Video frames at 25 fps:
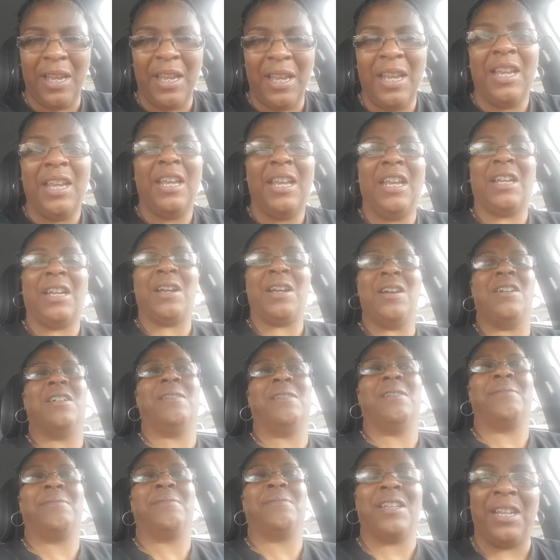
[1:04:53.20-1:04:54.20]
It
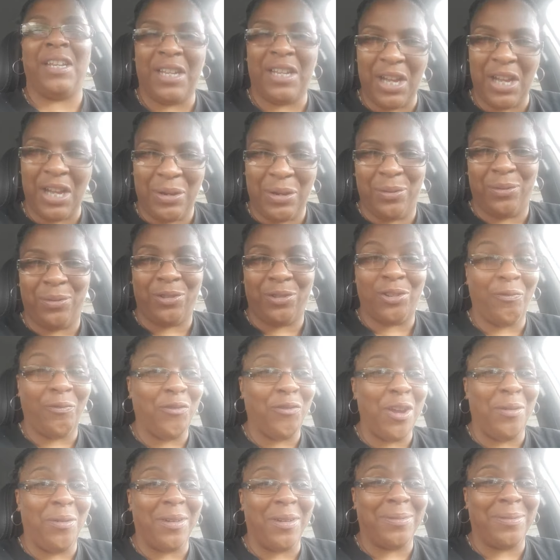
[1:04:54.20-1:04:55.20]
comes and it goes. You
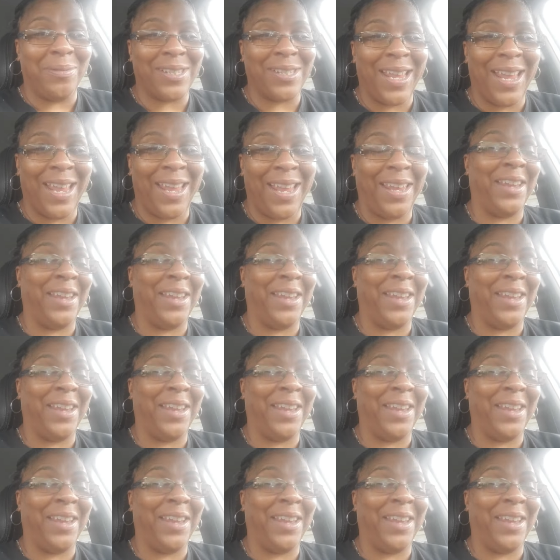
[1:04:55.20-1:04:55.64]
feel what I'm saying? It